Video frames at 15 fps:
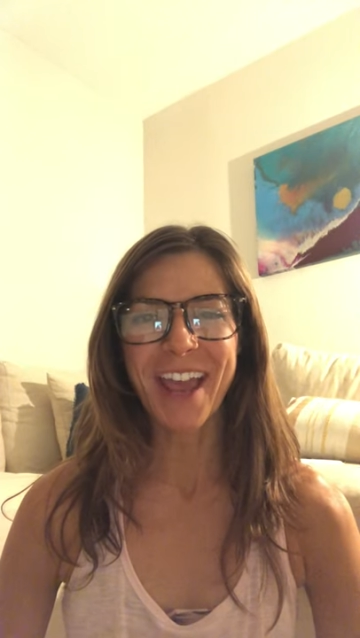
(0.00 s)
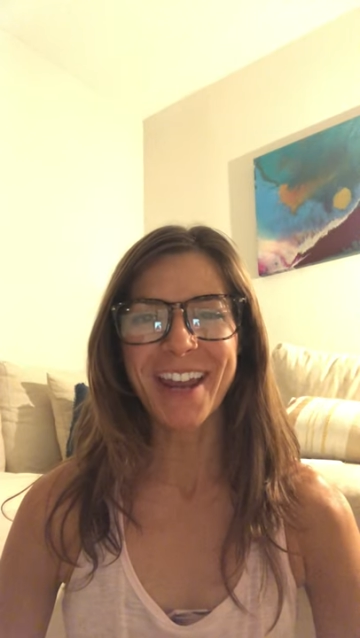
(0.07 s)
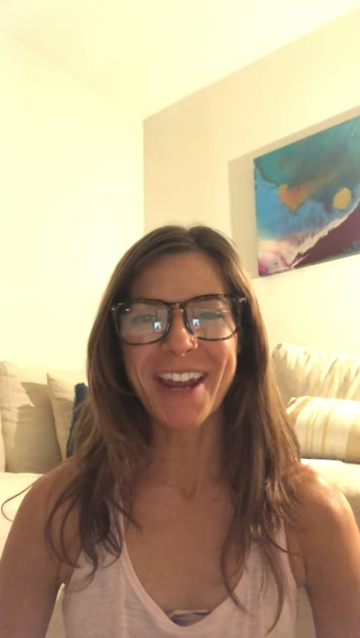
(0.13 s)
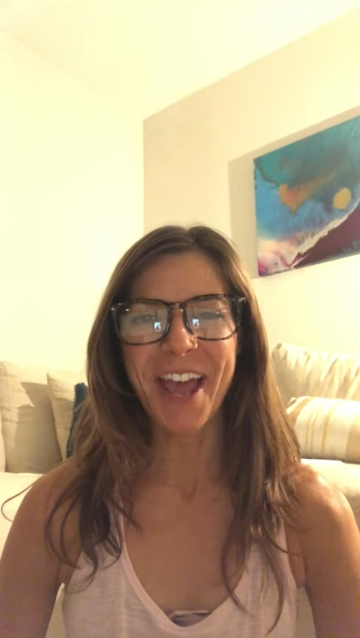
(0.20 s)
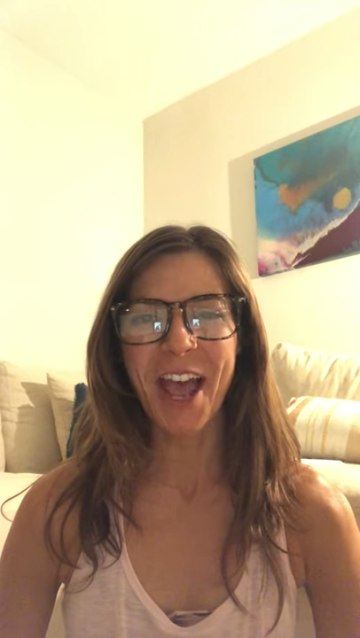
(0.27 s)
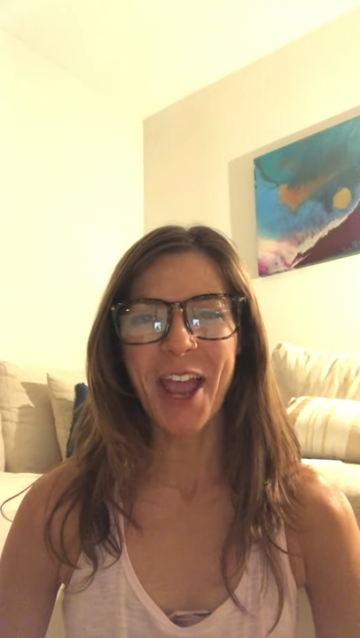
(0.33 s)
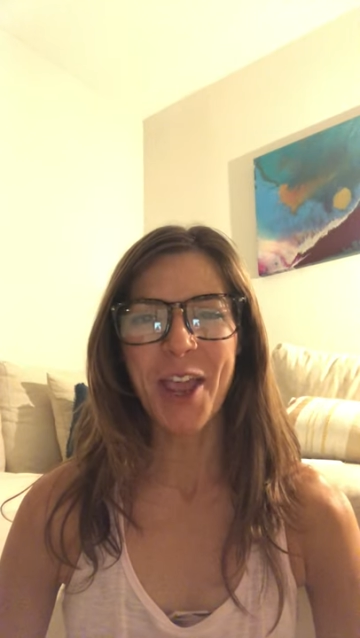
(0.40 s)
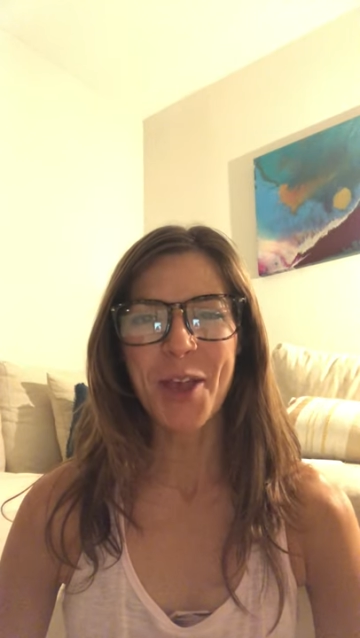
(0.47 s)

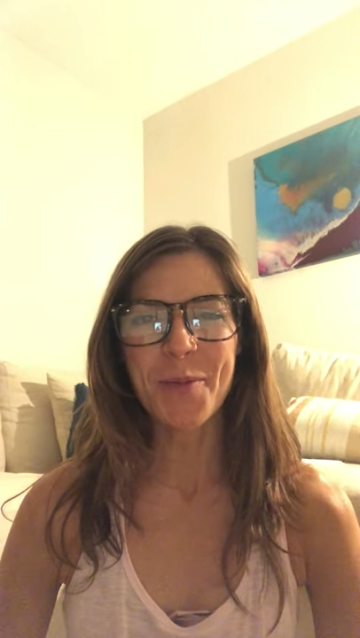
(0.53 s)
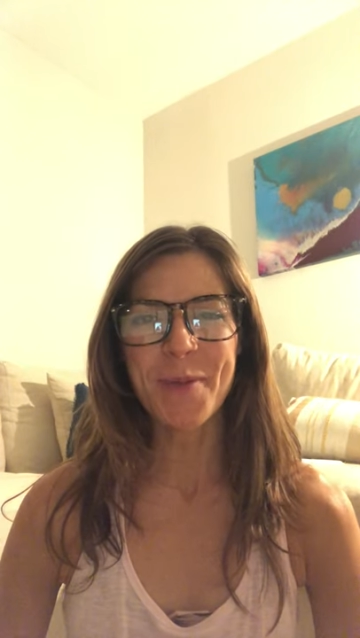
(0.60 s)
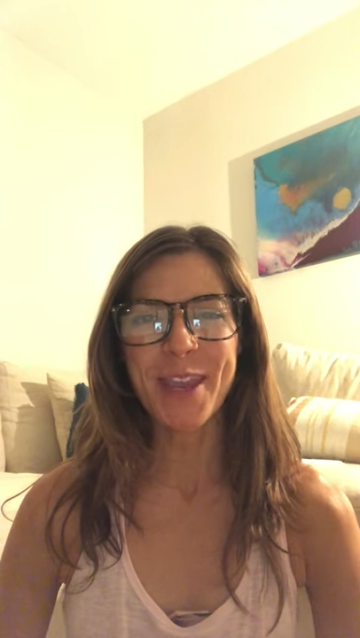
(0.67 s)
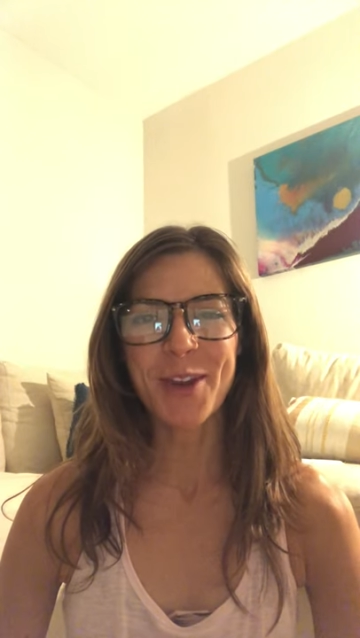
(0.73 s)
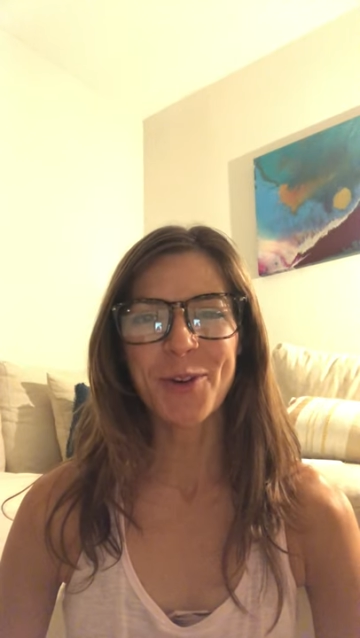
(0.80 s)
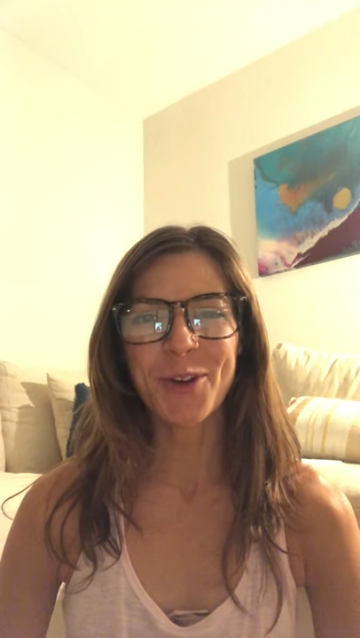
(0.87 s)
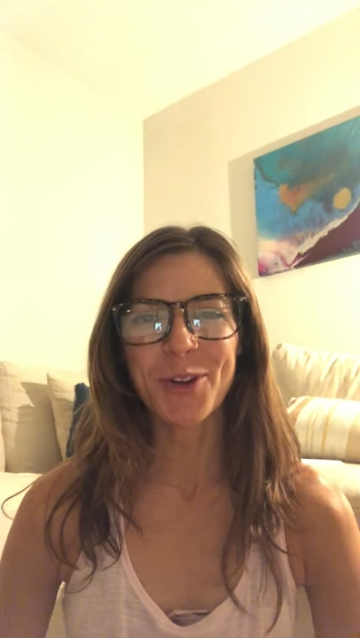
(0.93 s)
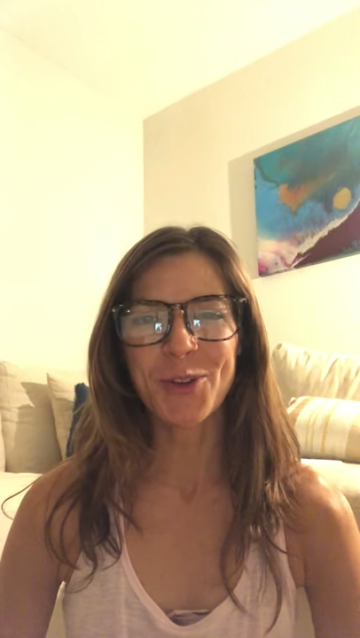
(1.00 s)
and I am
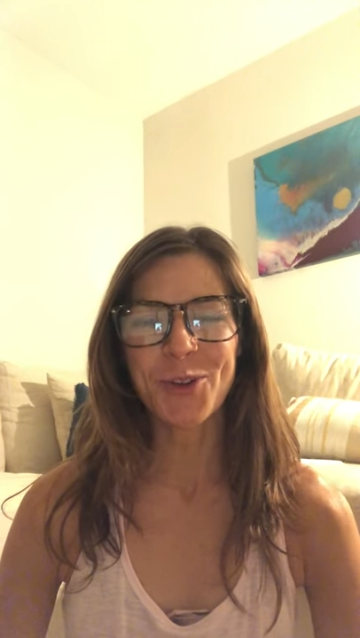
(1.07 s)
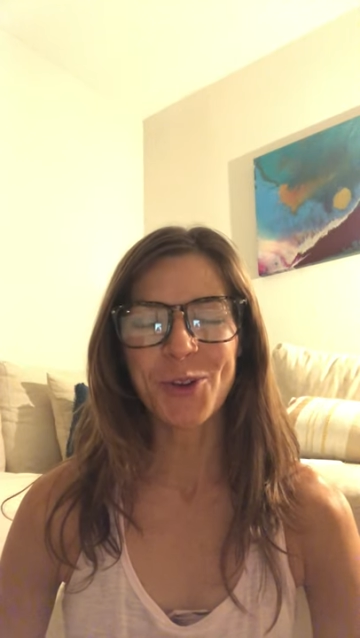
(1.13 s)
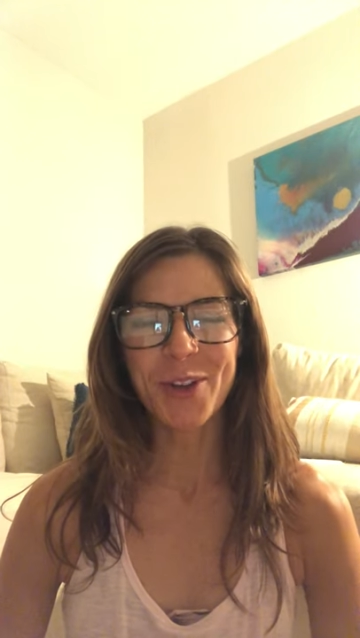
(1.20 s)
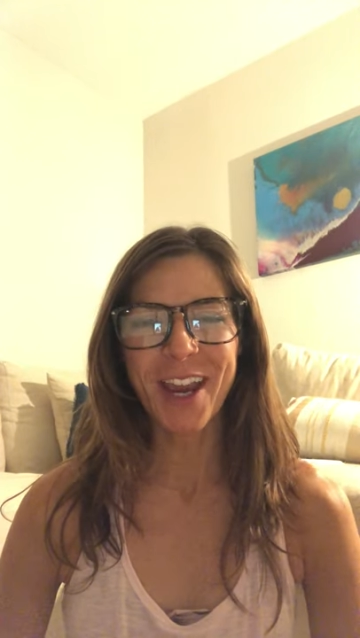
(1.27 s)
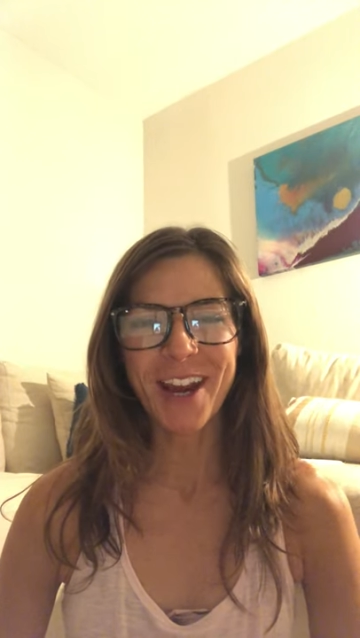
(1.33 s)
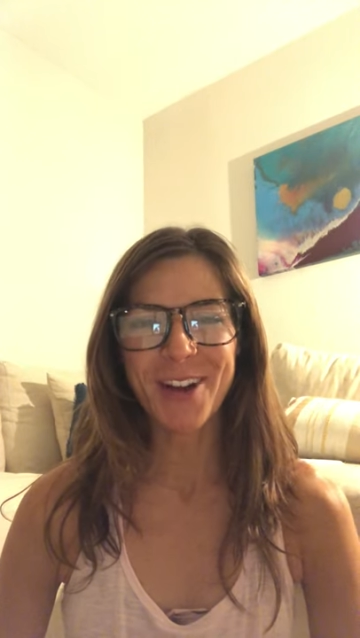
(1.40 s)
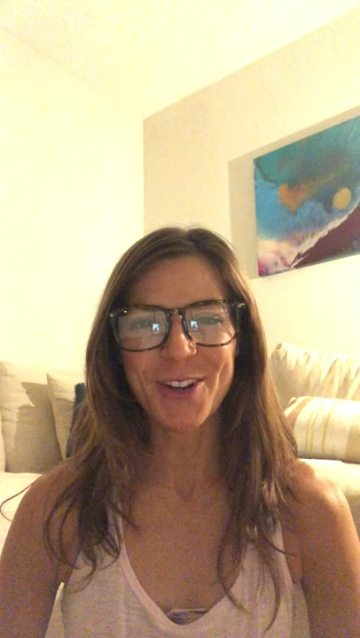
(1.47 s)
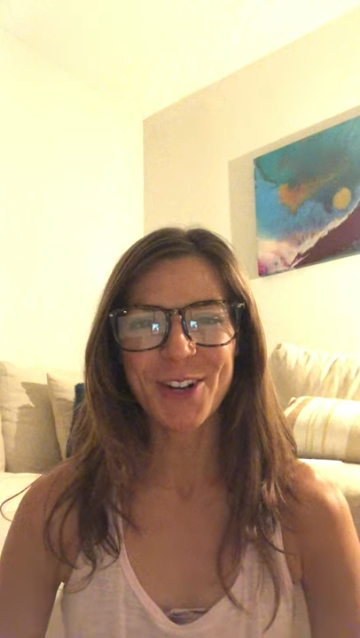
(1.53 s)
a critical
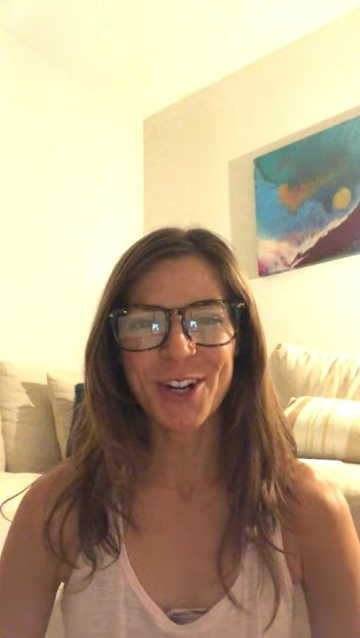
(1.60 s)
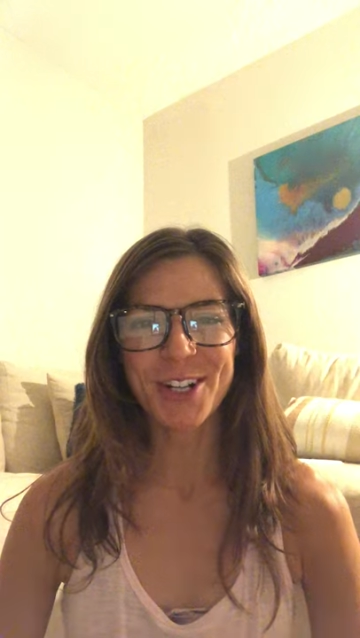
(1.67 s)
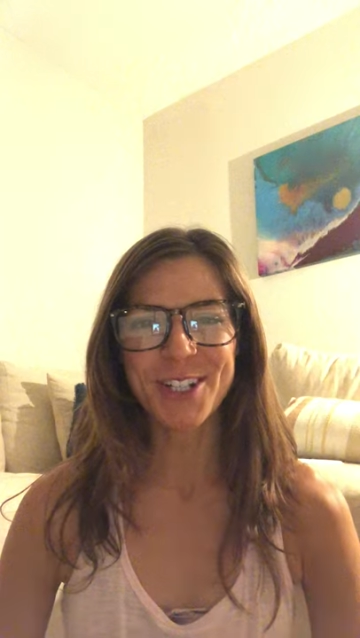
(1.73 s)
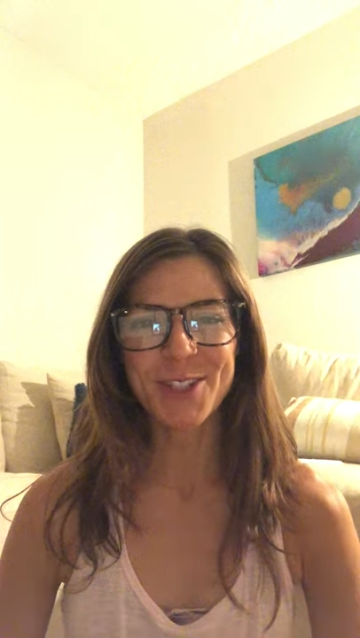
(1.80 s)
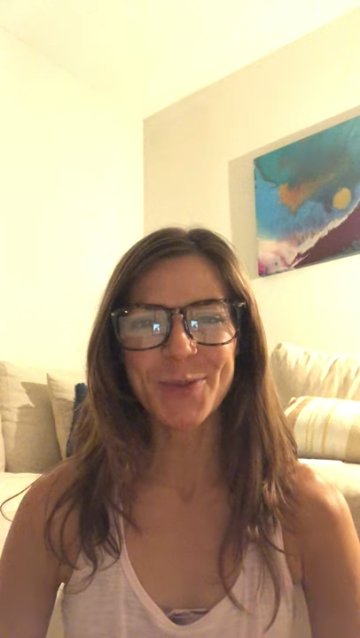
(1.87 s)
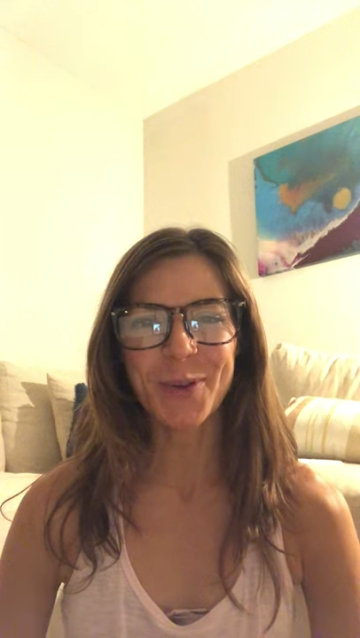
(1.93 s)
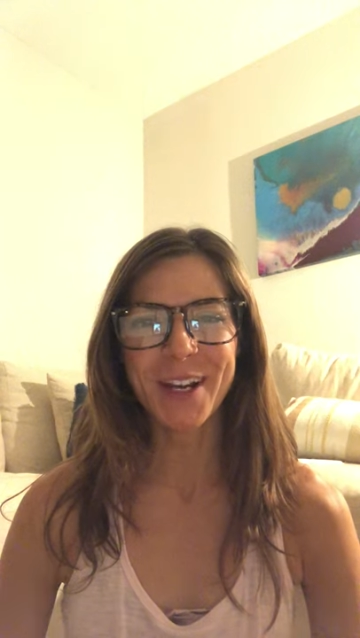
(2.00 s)
care nurse